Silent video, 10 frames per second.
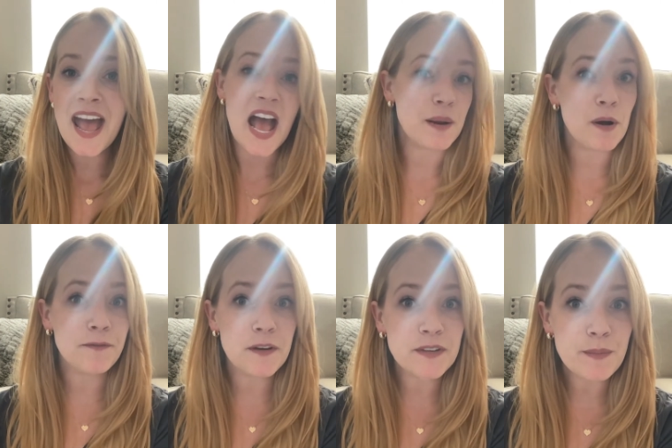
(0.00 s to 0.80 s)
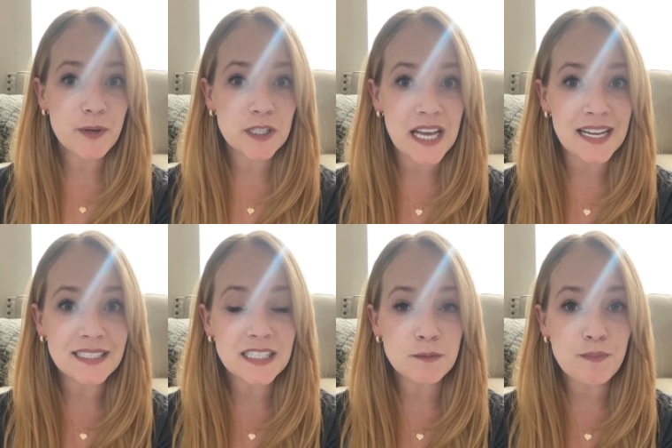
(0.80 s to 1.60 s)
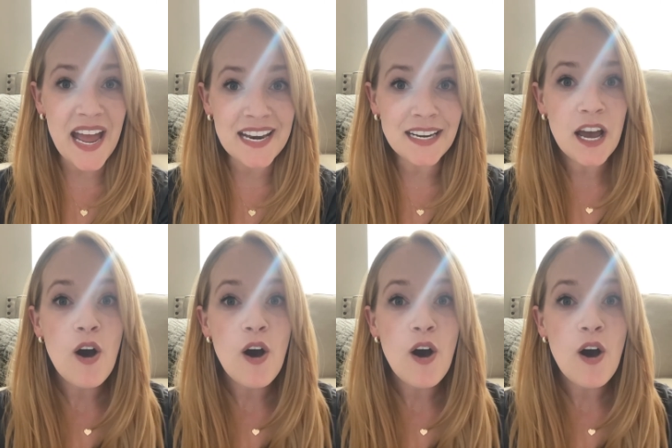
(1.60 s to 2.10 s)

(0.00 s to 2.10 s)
and about 50% spend